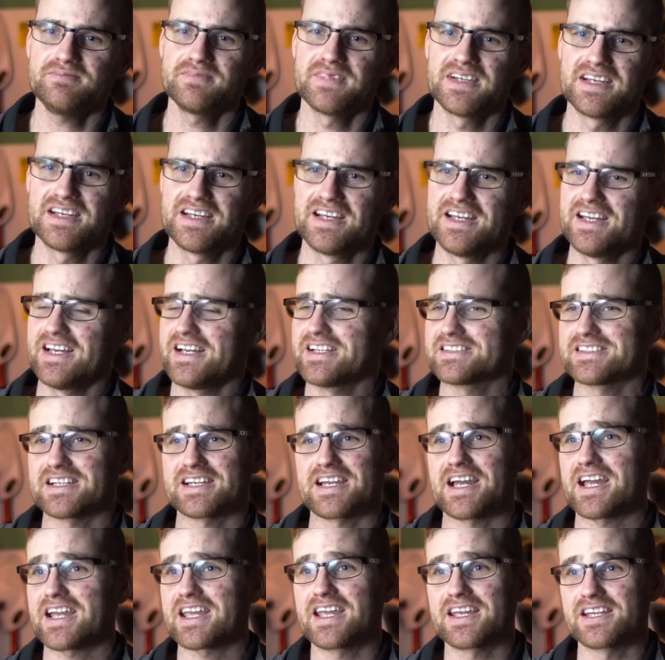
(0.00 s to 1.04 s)
I was like,
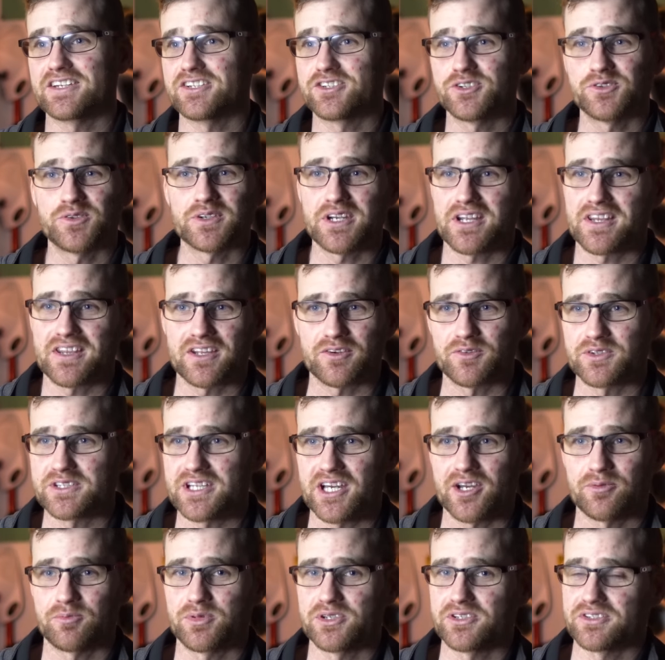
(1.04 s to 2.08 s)
I can't do anything with
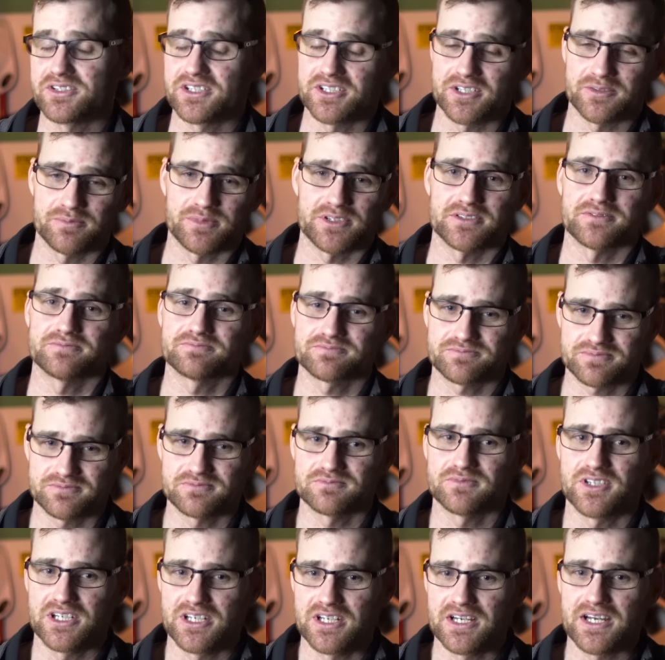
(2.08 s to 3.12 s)
that building, but
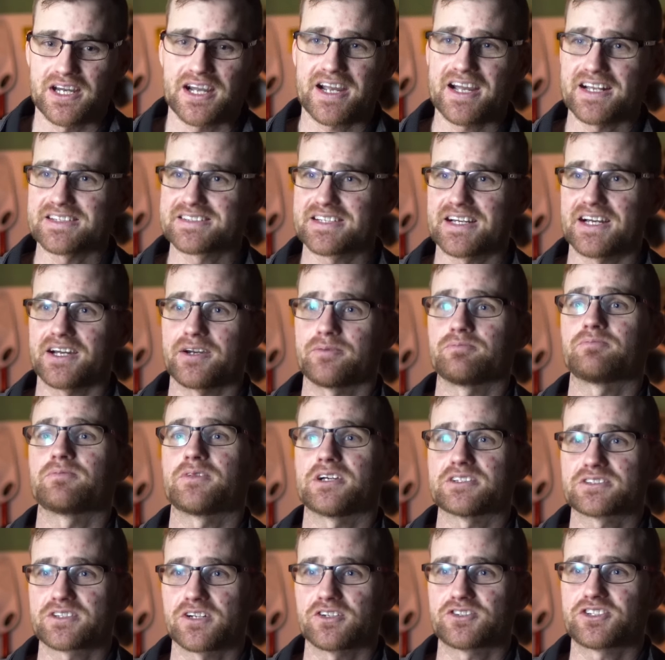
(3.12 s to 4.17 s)
I got time.
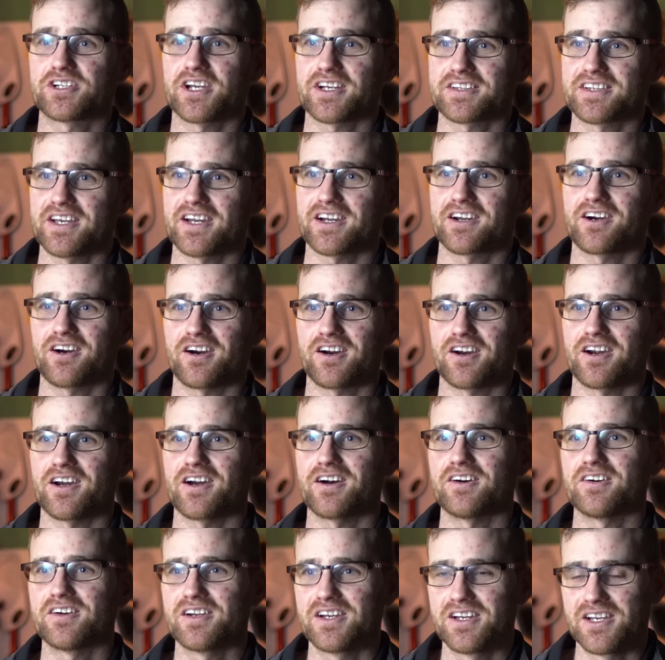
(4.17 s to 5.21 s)
Let's go check that car
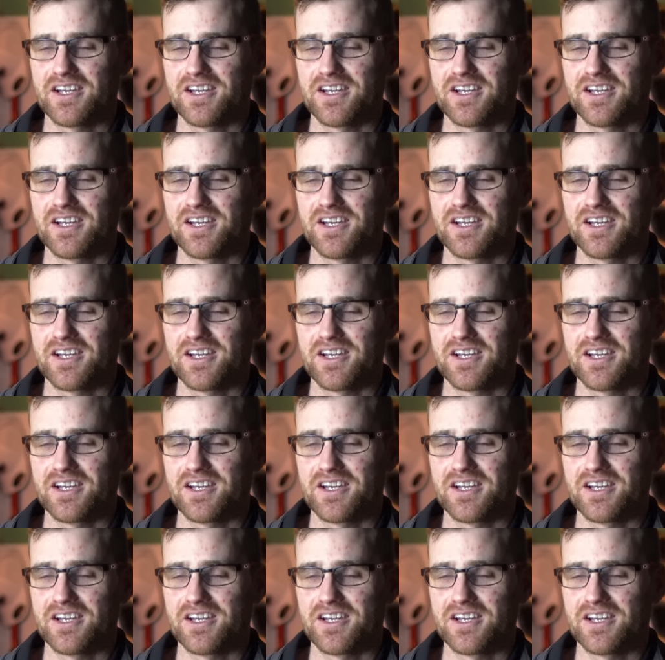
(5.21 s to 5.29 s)
out.